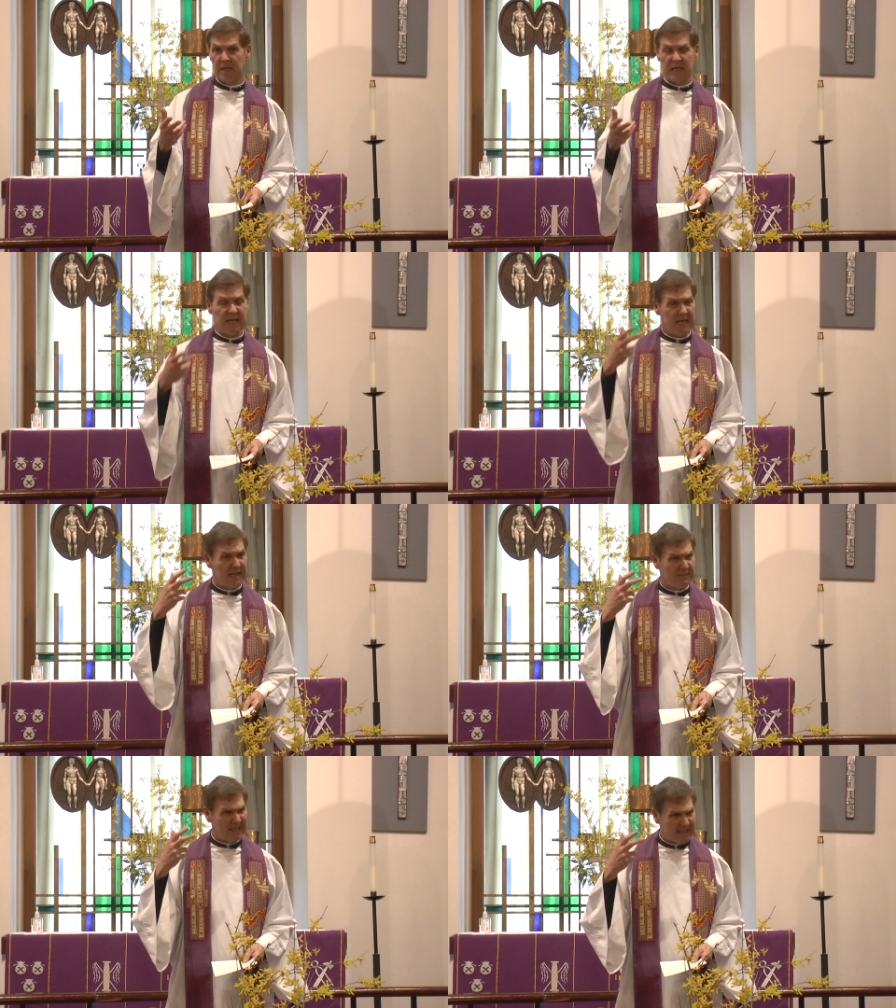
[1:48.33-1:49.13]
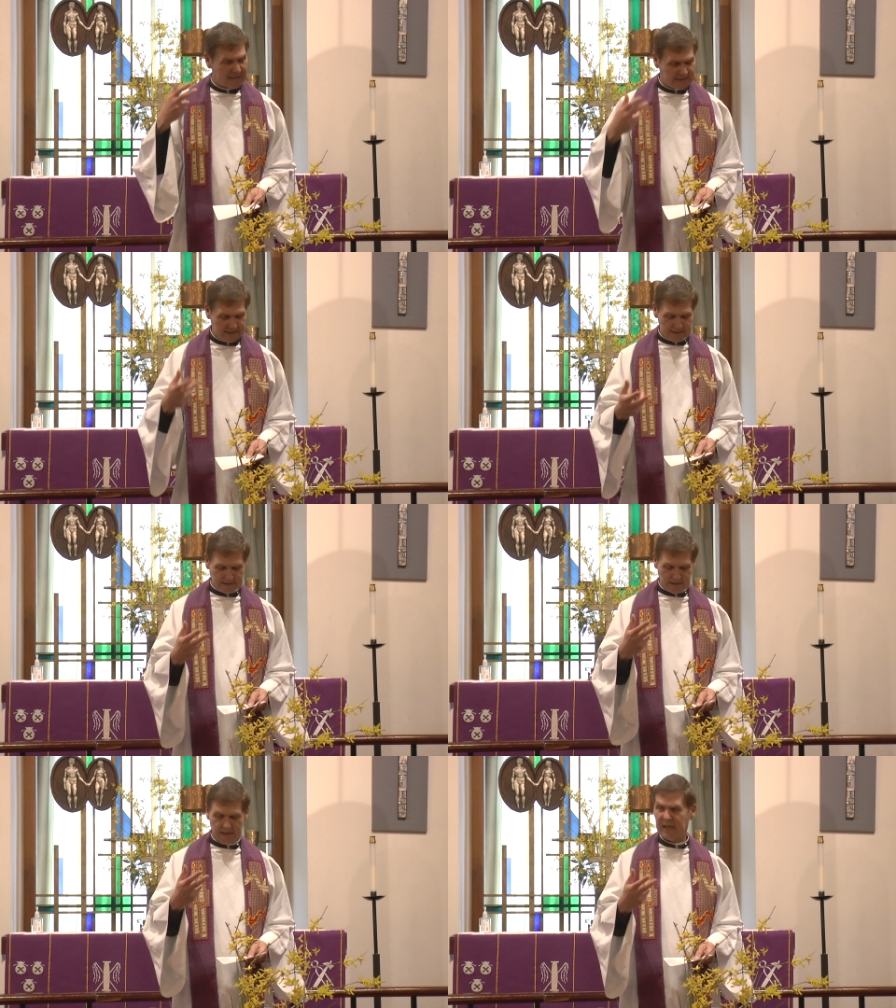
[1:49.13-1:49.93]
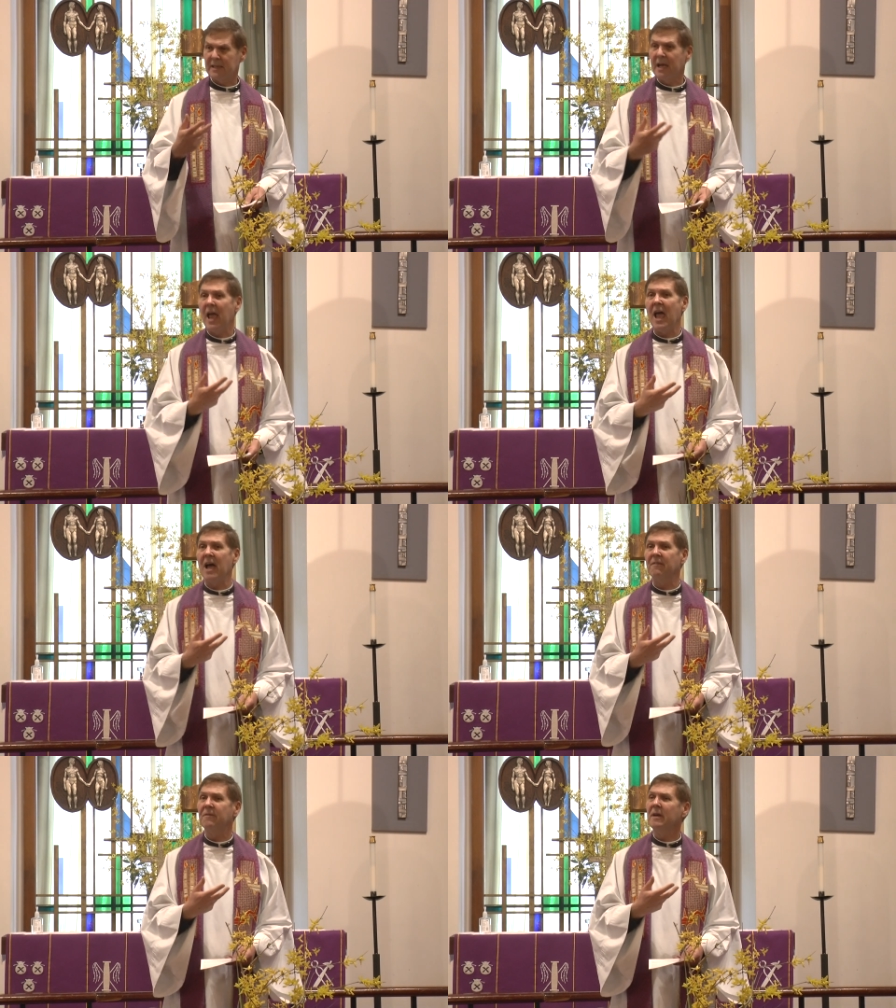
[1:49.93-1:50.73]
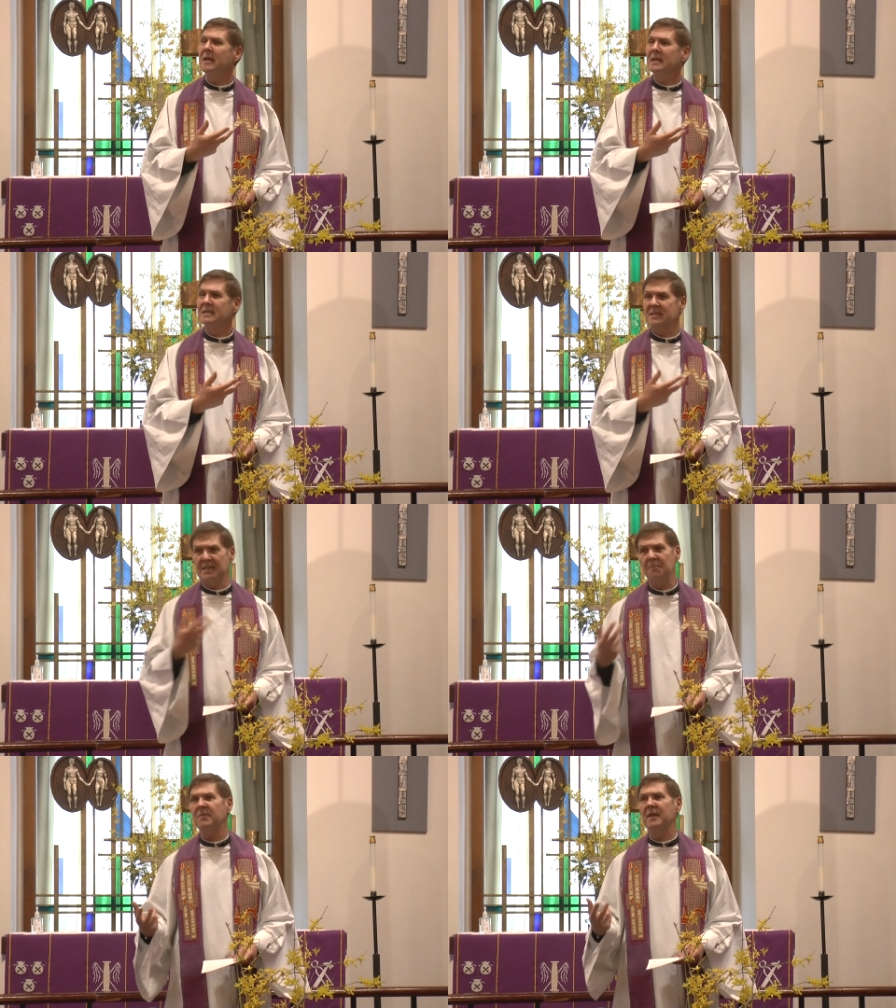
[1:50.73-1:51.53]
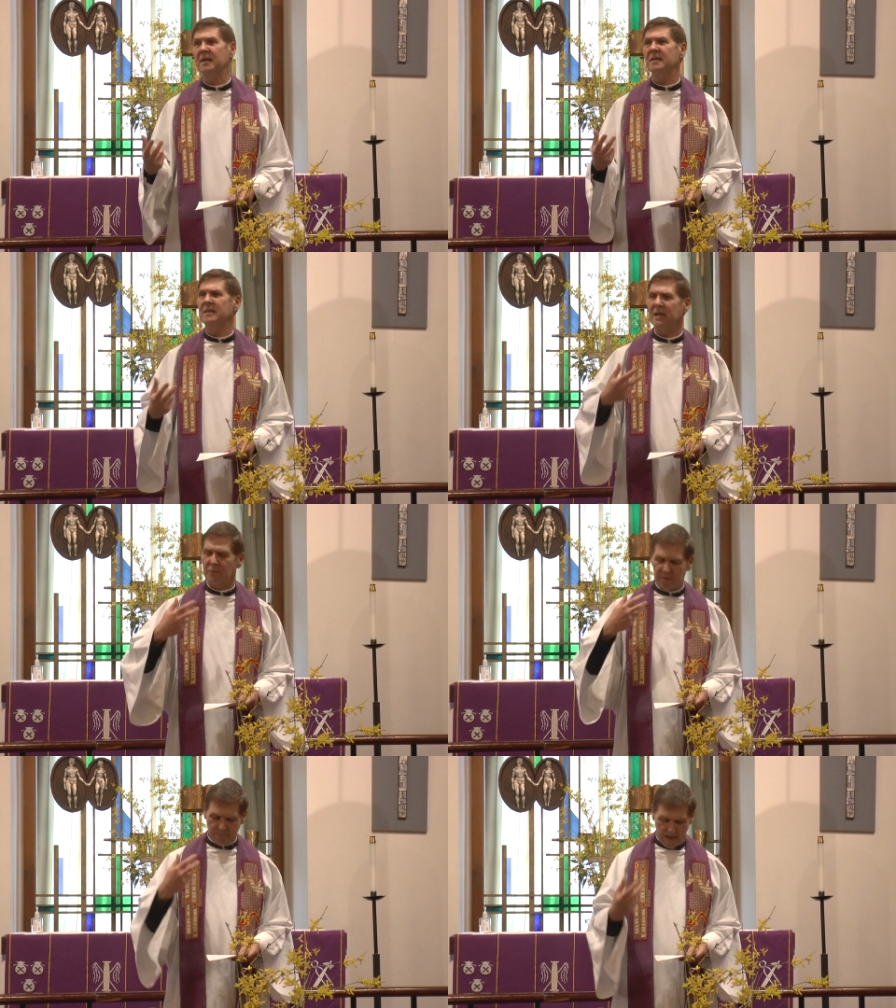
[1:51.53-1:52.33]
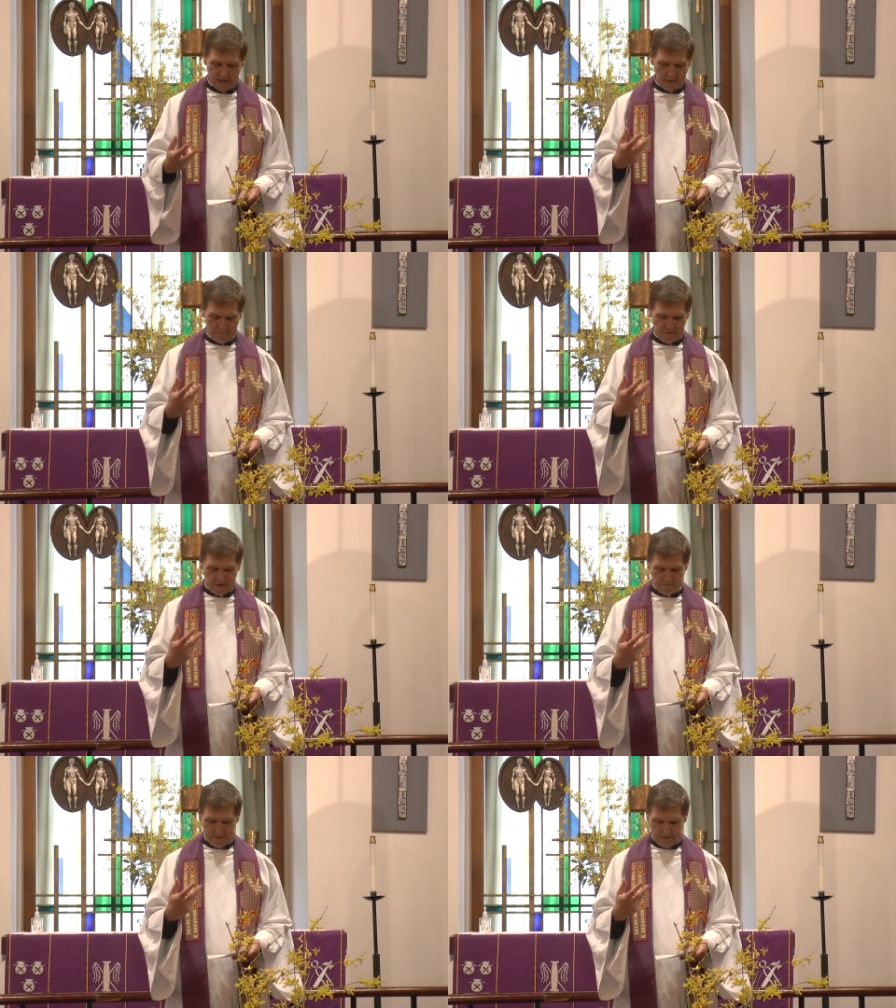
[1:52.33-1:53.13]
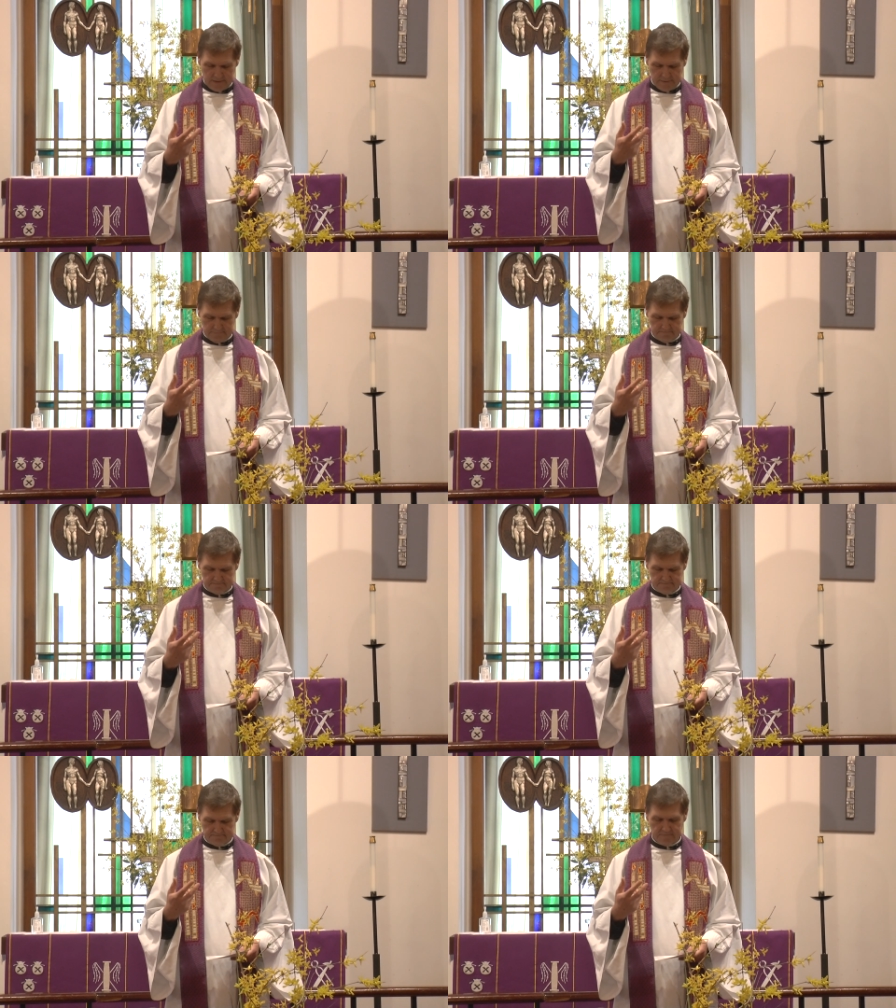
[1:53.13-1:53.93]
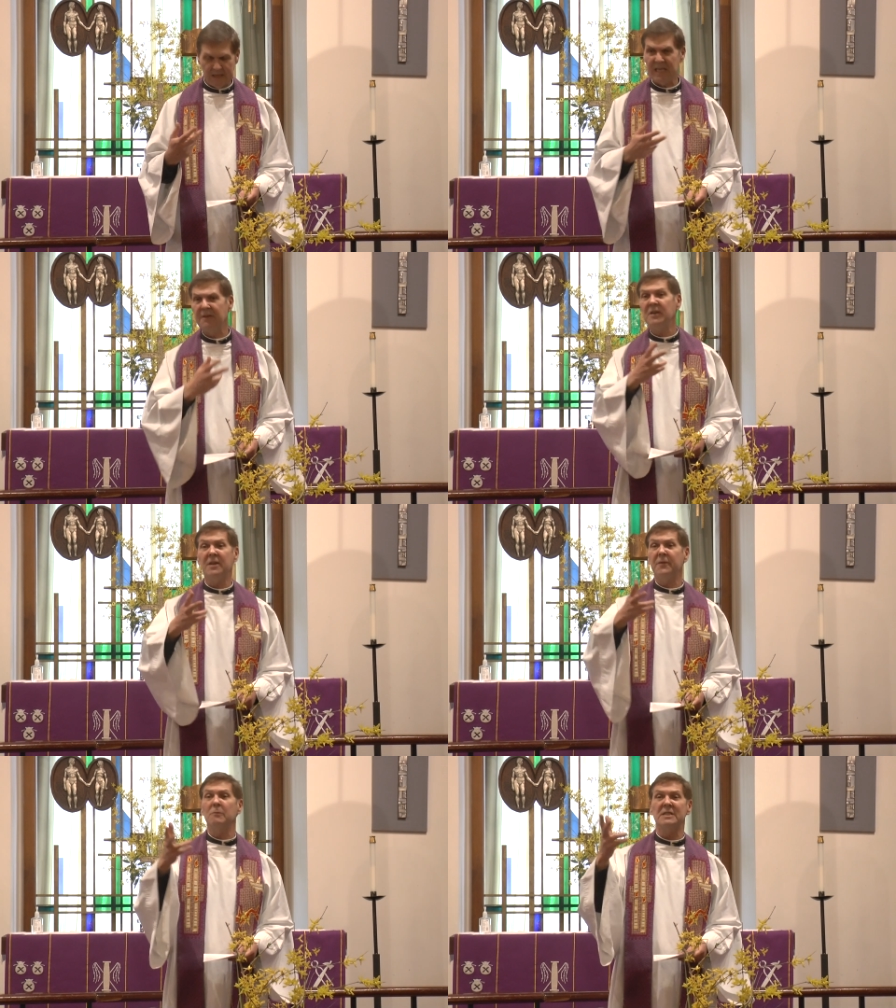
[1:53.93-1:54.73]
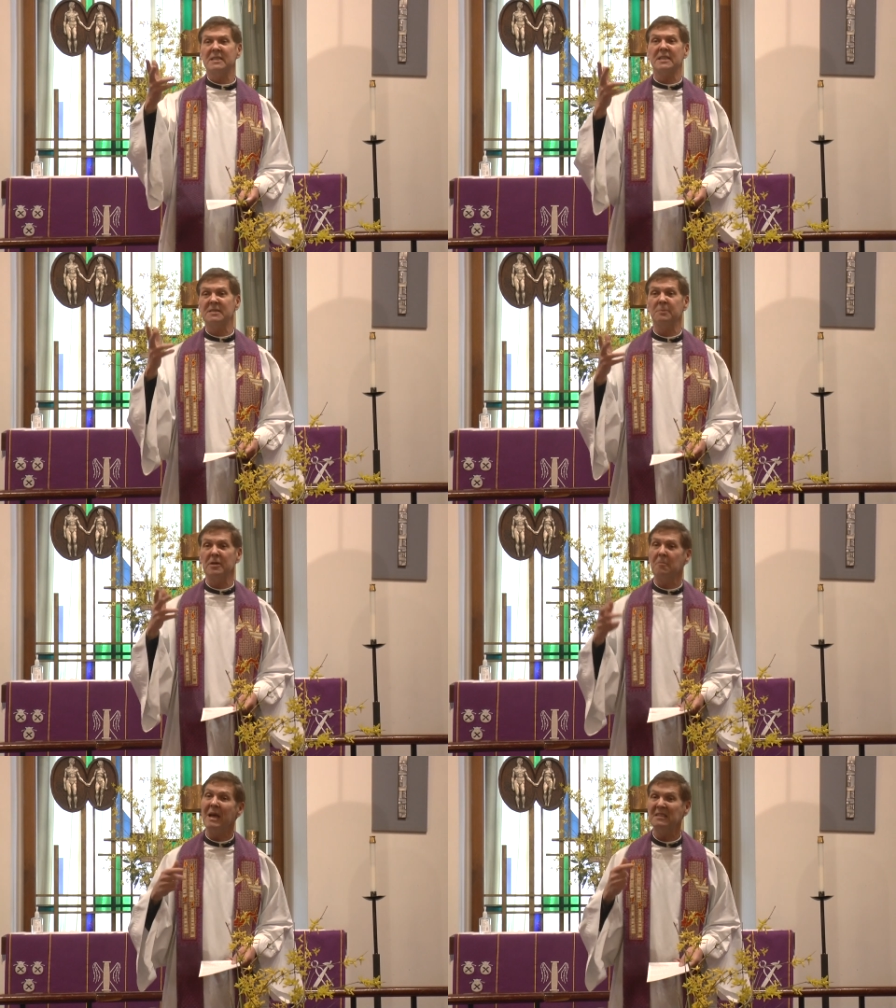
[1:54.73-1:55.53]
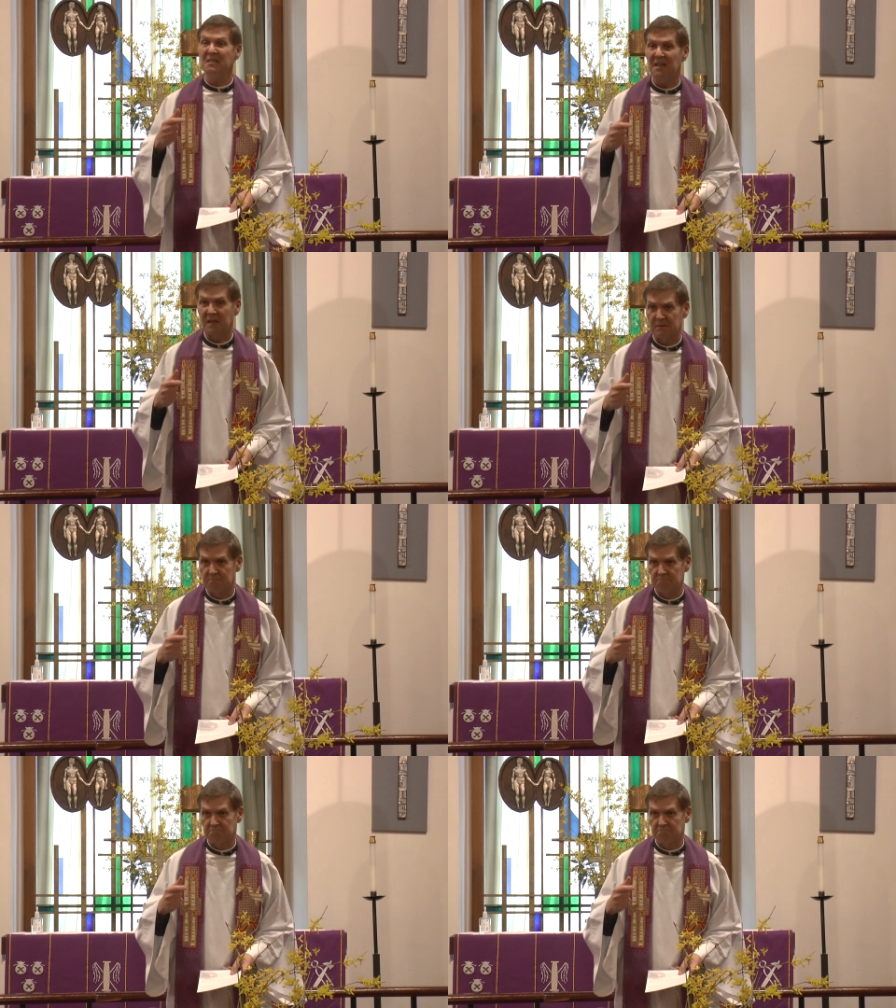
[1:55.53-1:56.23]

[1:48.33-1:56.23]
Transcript: He insisted to have something that will make him feel better, even if it was experimental.